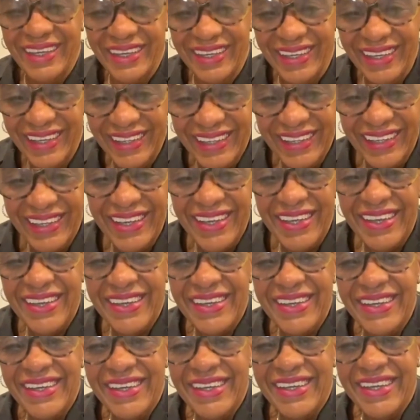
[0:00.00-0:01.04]

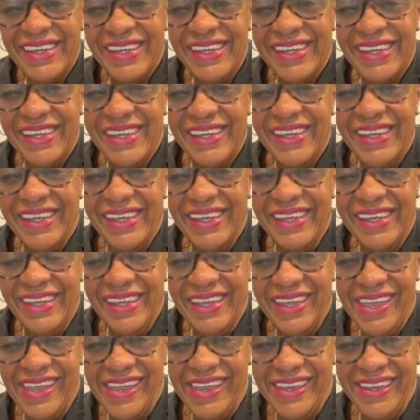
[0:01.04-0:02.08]

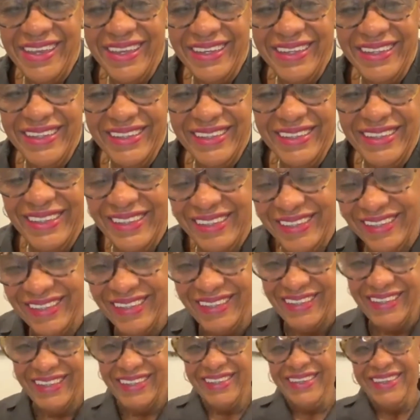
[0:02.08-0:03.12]

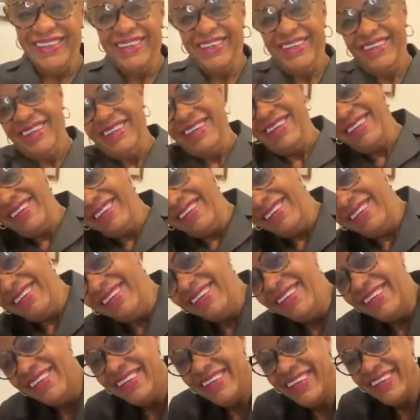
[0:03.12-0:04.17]

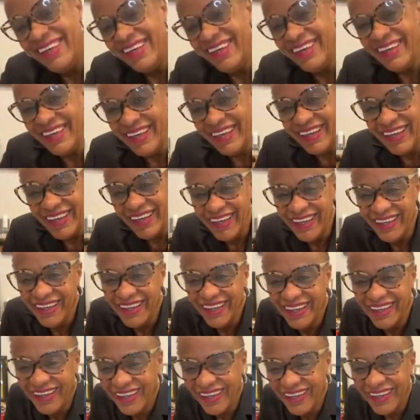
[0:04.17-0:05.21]

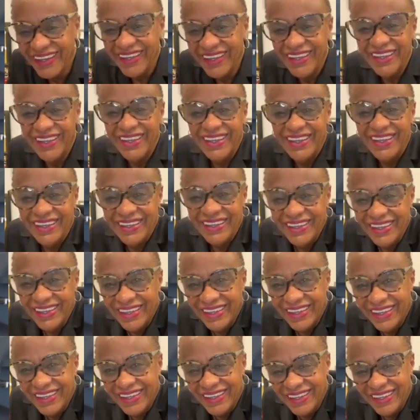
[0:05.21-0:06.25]

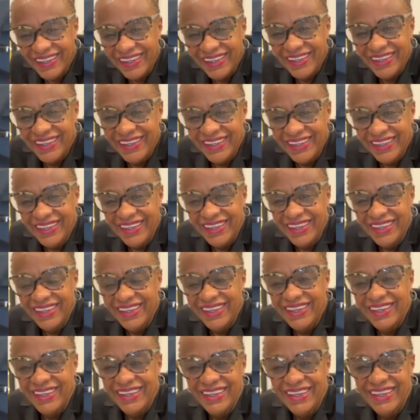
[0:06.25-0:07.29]

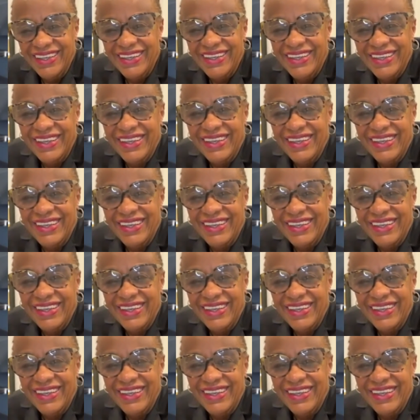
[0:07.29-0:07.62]
This person isn't speaking.